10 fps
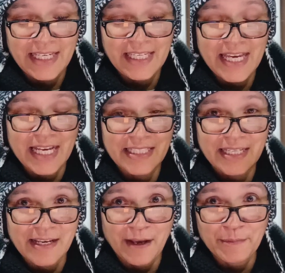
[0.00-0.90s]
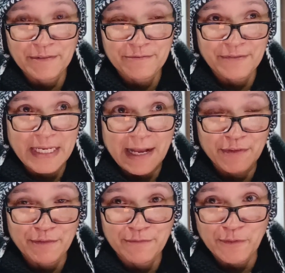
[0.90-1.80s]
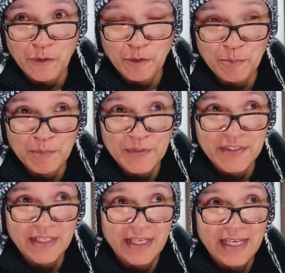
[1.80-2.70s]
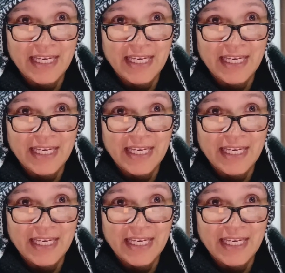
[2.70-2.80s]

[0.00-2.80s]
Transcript: He had to come and fill out the forms.